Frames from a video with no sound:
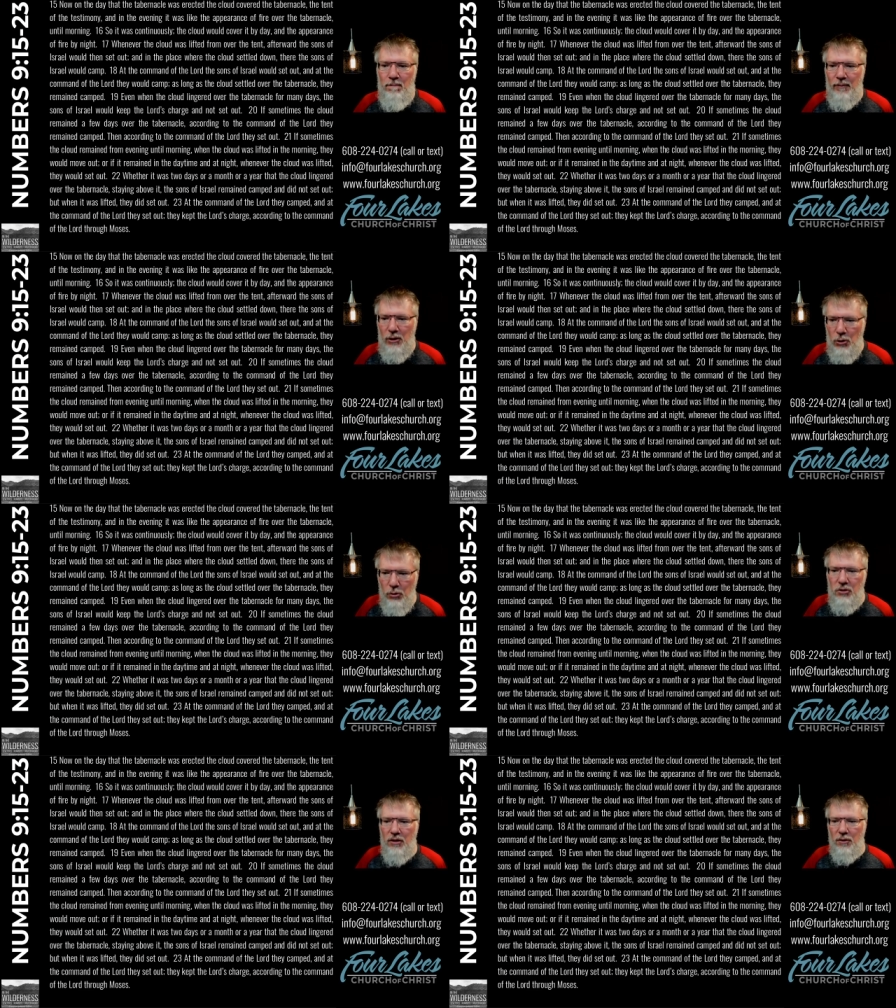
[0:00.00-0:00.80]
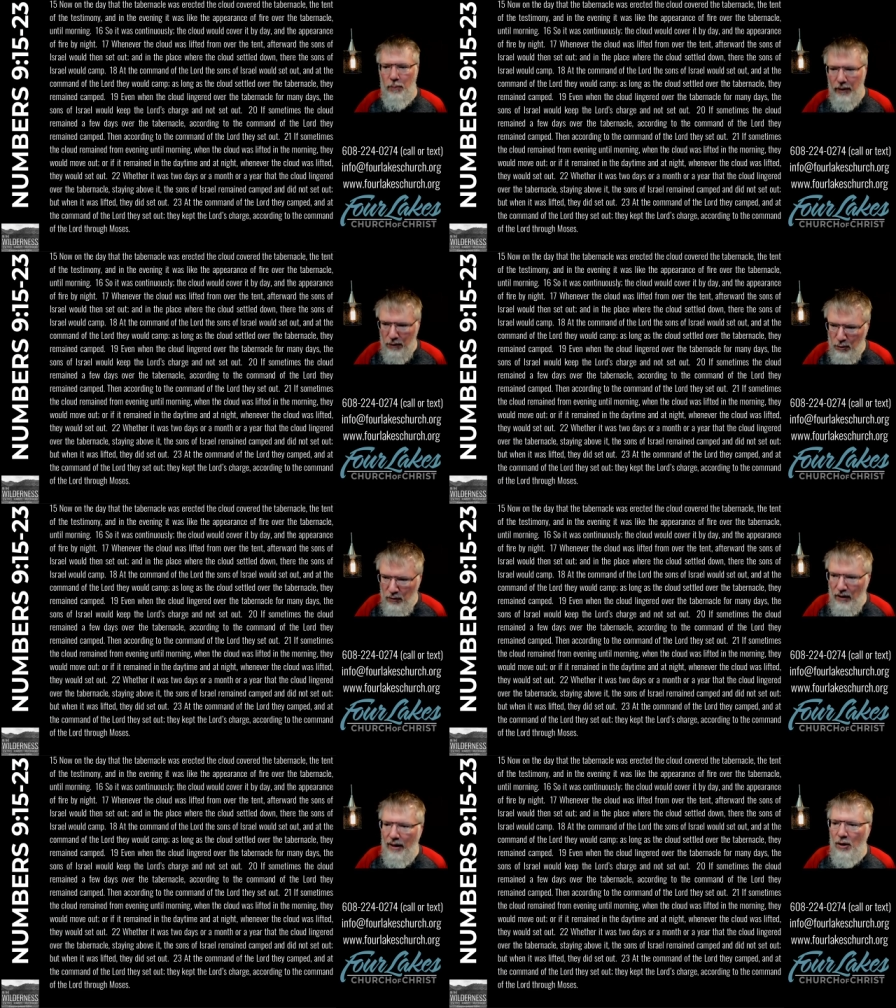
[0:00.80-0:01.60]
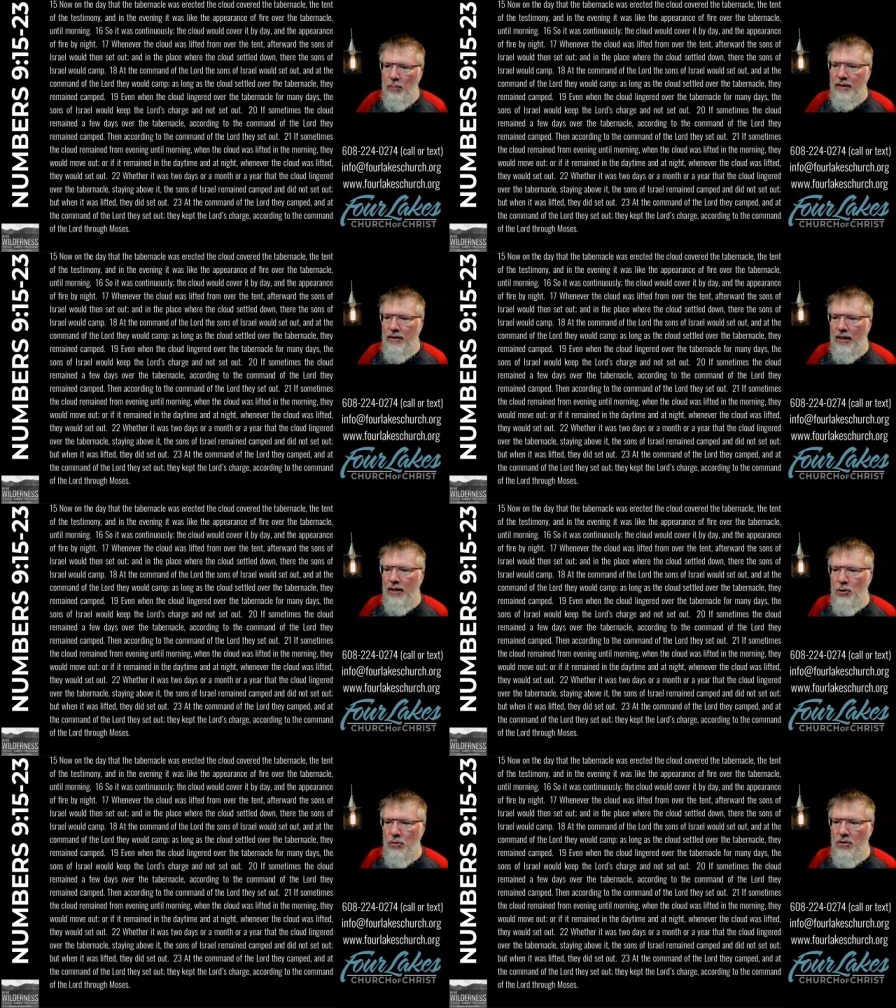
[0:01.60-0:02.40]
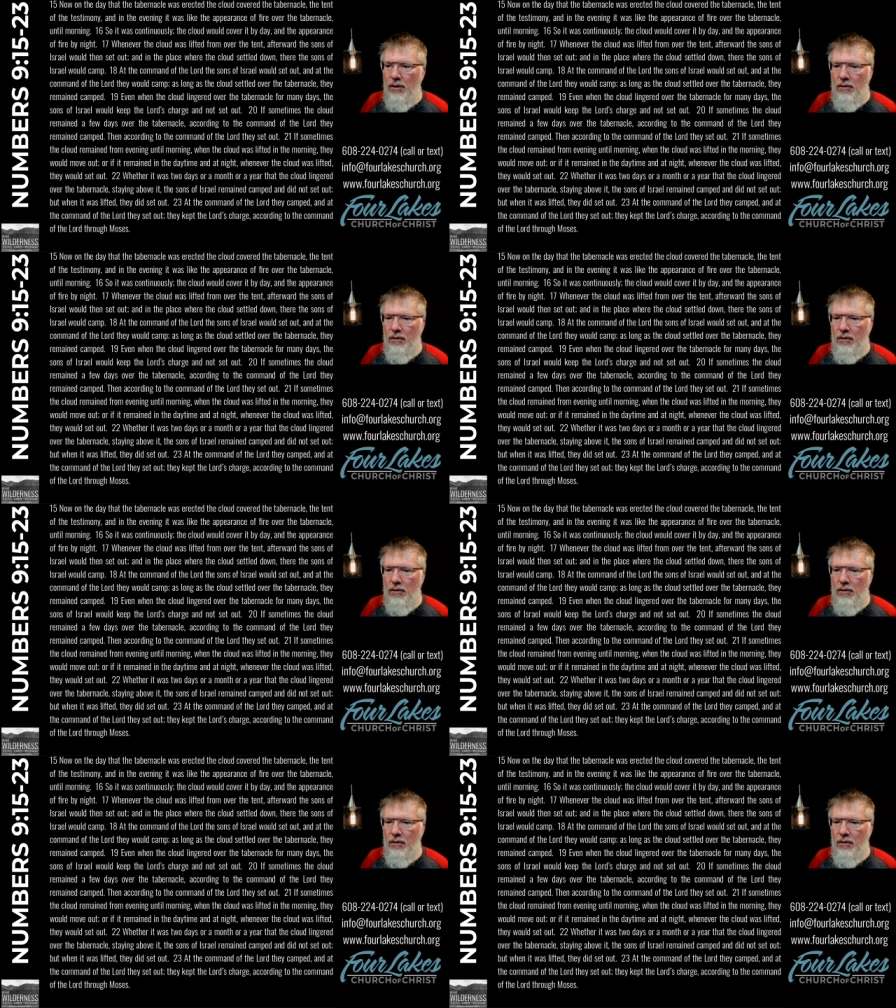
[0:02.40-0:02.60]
Using the pillar of cloud by day, using